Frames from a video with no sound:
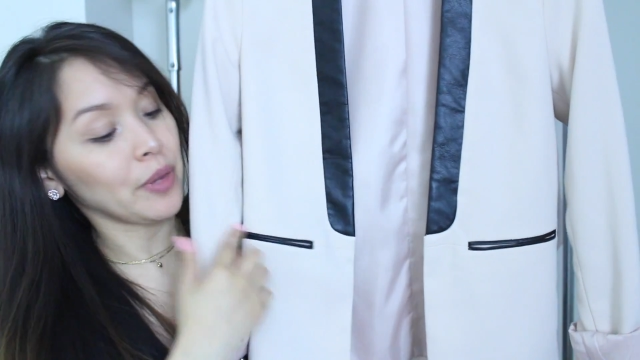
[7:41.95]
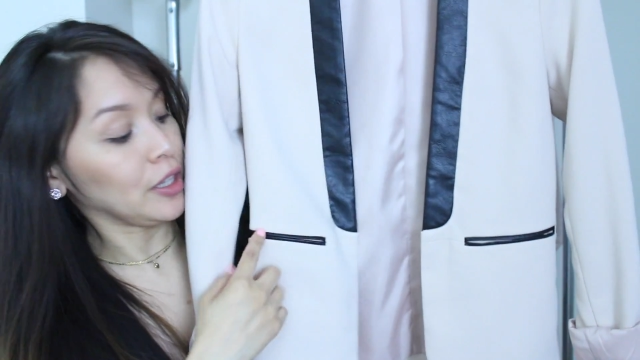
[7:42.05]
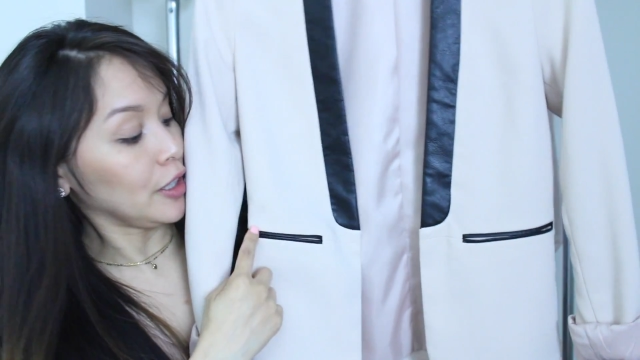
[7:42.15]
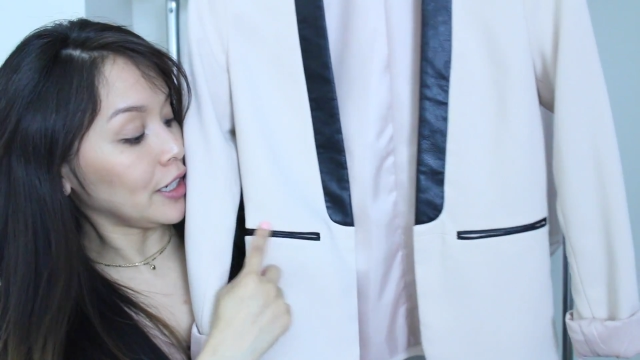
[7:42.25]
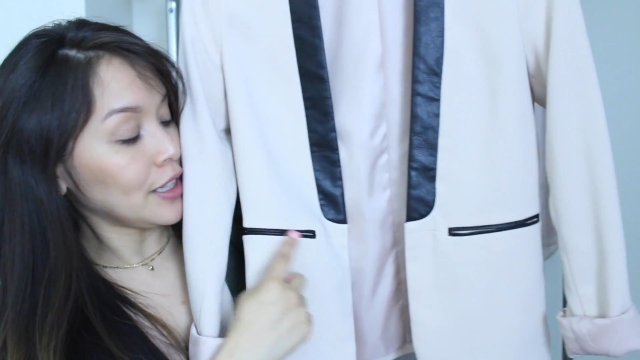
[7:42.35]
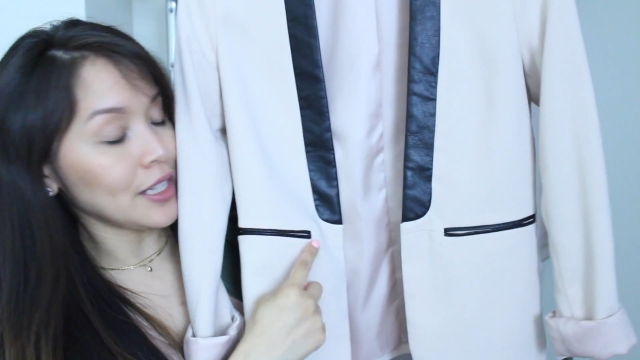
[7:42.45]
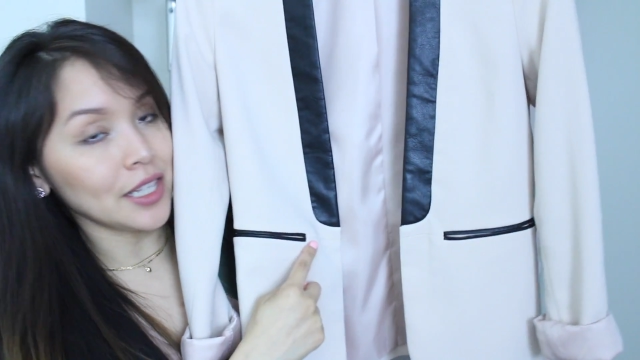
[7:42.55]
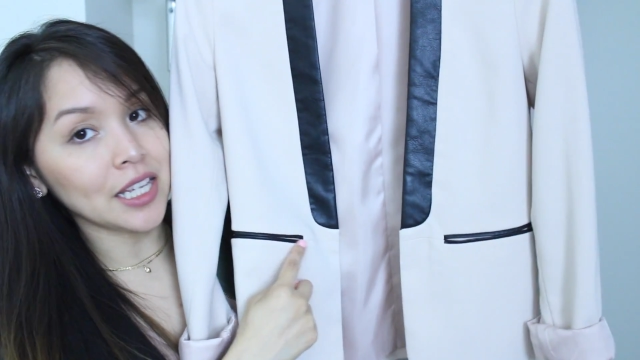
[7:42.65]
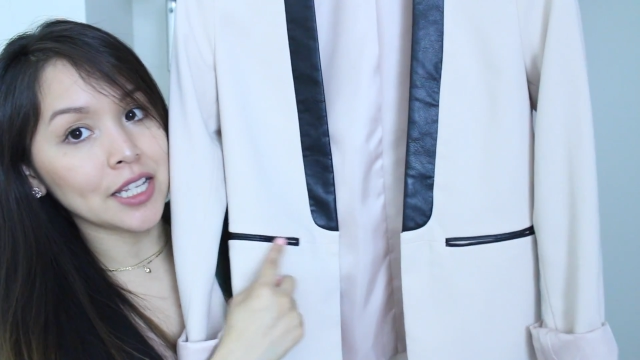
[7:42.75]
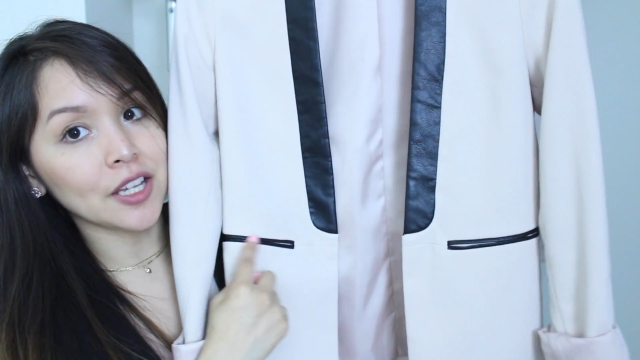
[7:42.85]
I mean, look at the
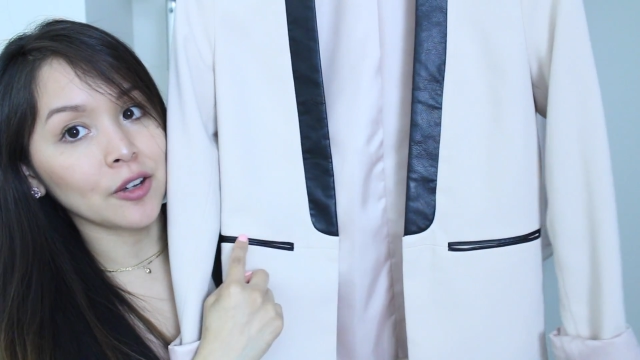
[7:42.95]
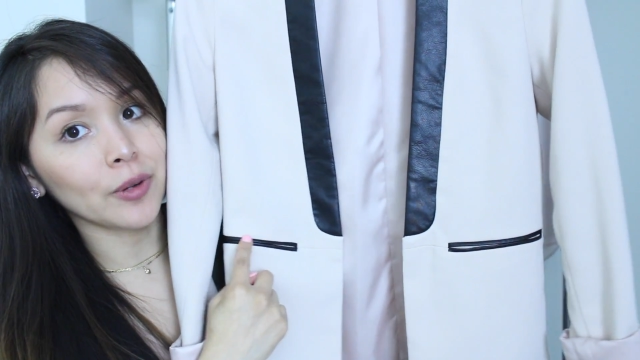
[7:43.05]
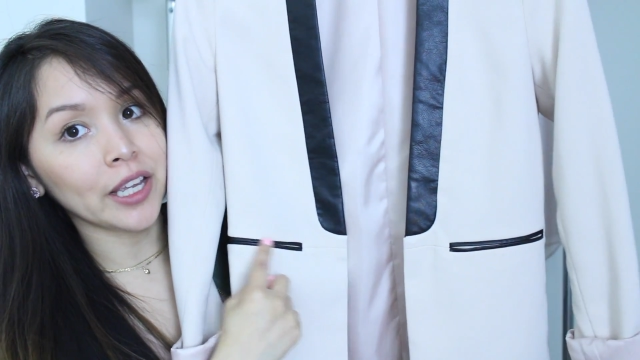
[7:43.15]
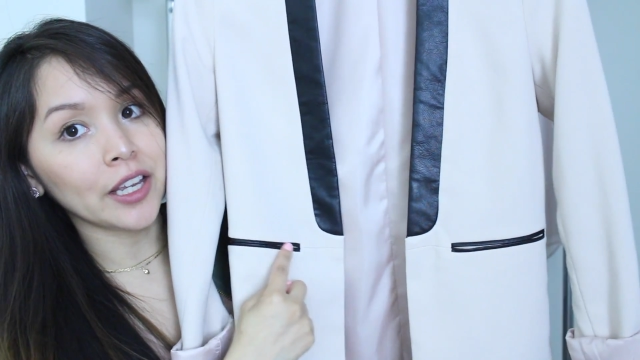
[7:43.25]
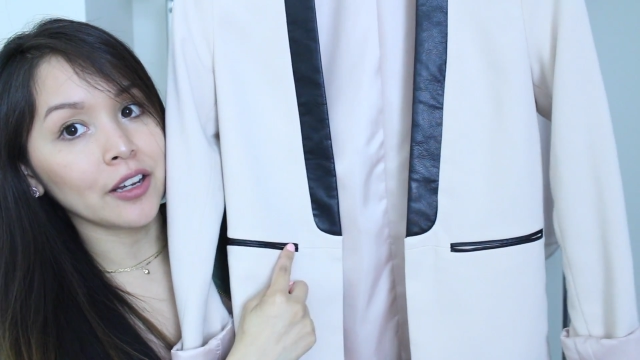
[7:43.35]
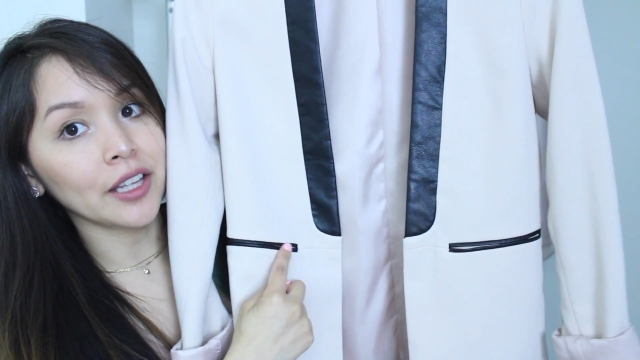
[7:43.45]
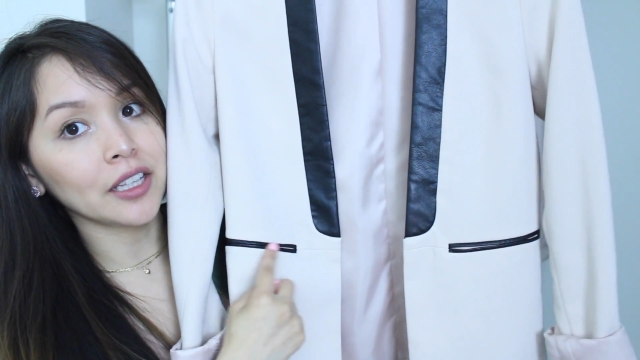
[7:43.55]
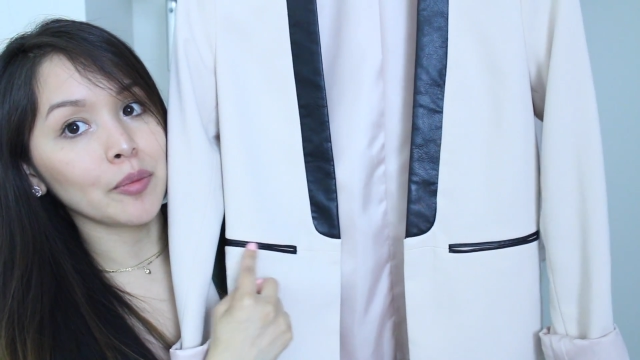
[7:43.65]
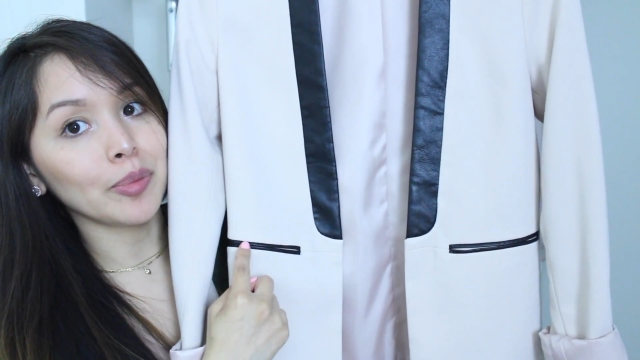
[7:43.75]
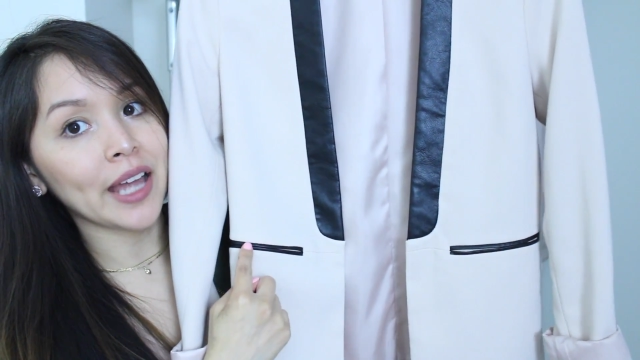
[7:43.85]
detail right here,
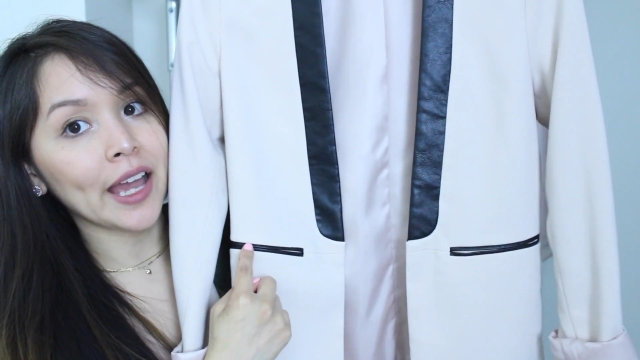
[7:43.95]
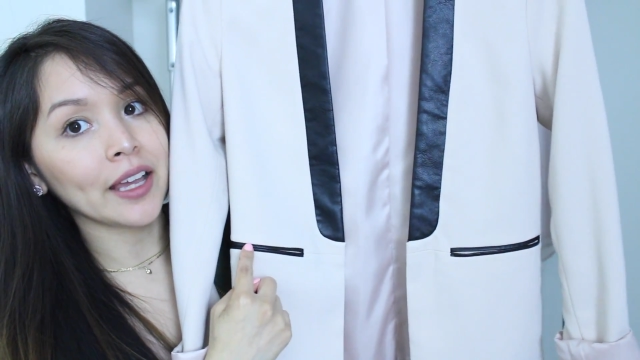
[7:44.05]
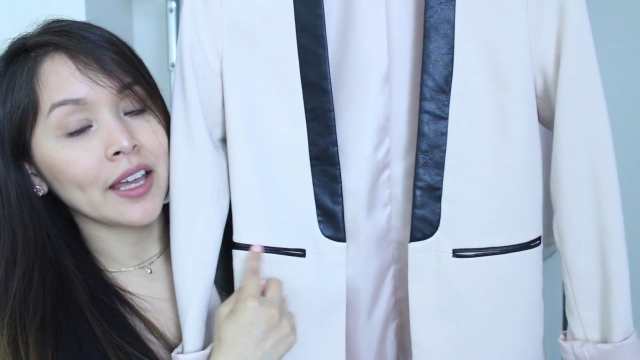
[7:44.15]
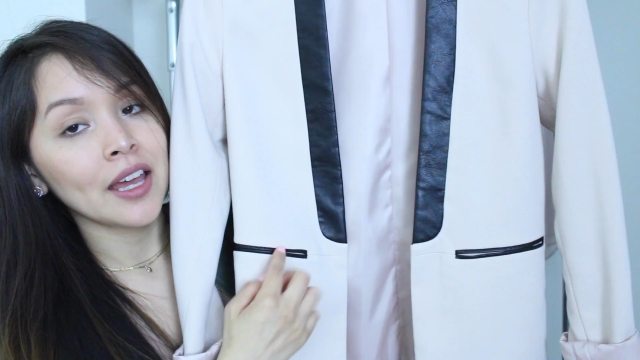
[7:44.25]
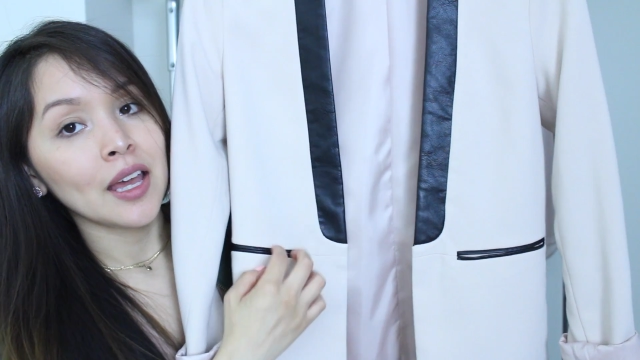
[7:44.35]
like the black